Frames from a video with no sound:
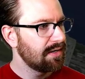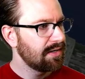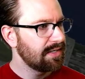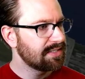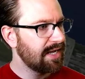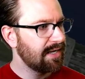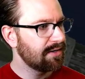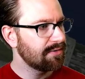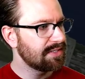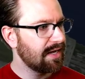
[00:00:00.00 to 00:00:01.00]
Its head
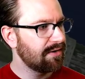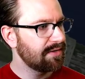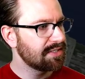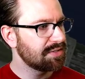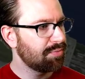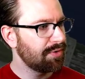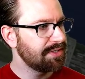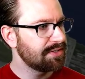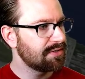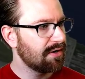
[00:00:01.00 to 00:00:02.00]
goes down to this pointy
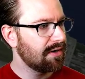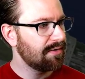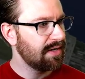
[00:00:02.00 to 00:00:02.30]
star,